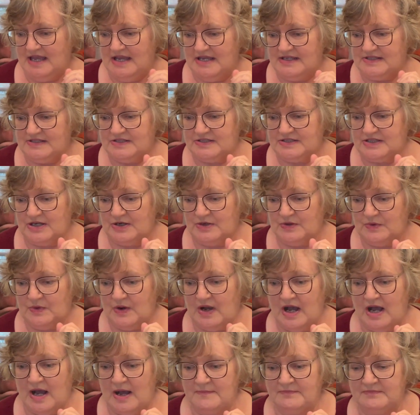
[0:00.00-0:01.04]
So,
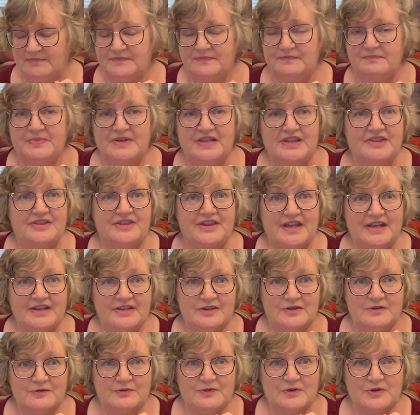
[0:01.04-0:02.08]
but thank
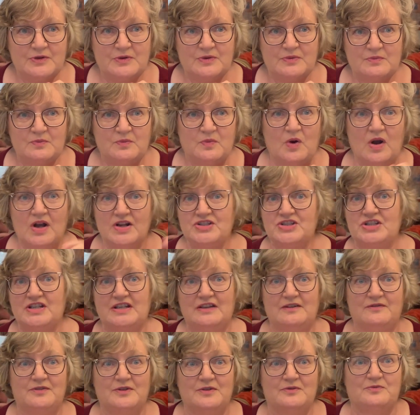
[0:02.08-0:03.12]
you for watching.
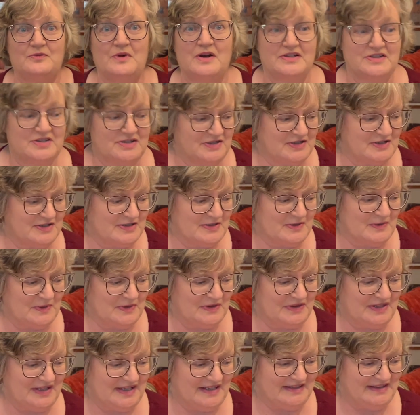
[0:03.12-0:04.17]
If you've watched this whole
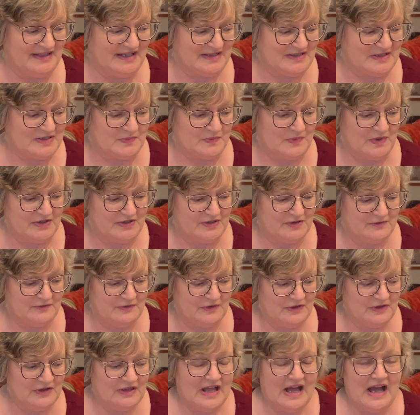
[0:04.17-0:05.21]
thing, that's
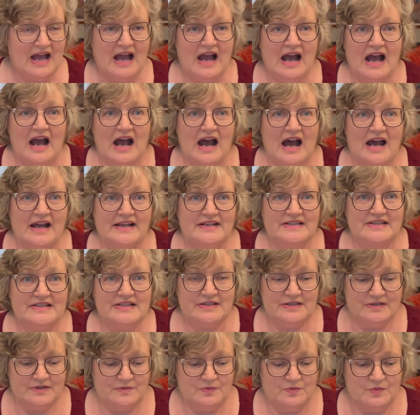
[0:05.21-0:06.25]
wonderful. I
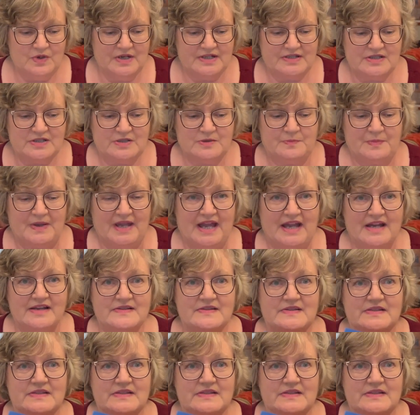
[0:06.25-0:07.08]
did want to pass